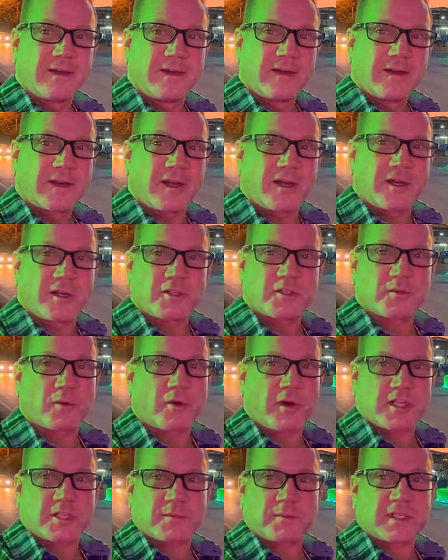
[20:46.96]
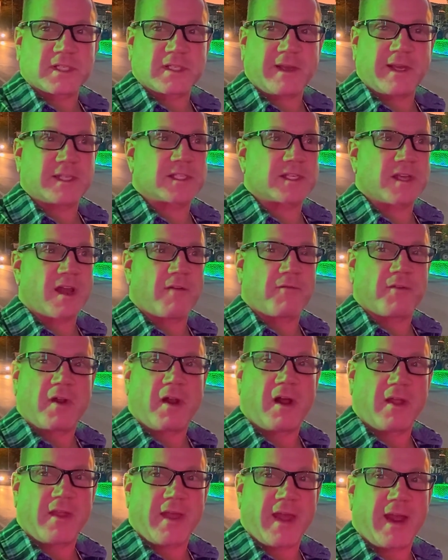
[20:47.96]
going to do some Christmas light stuff and
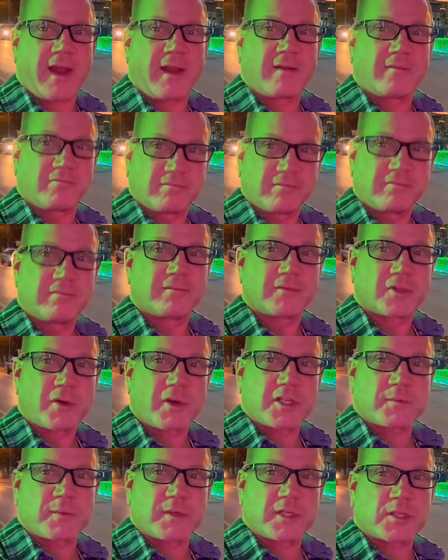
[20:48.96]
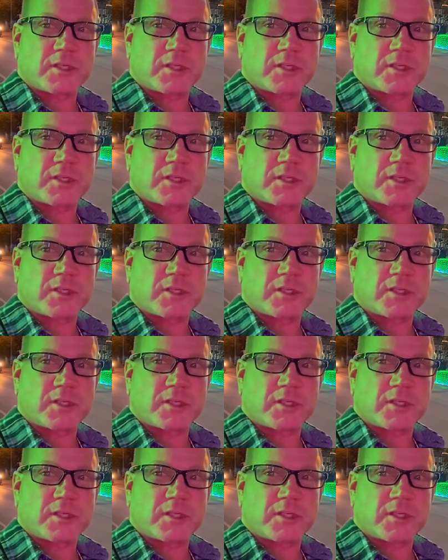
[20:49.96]
all that. Christmas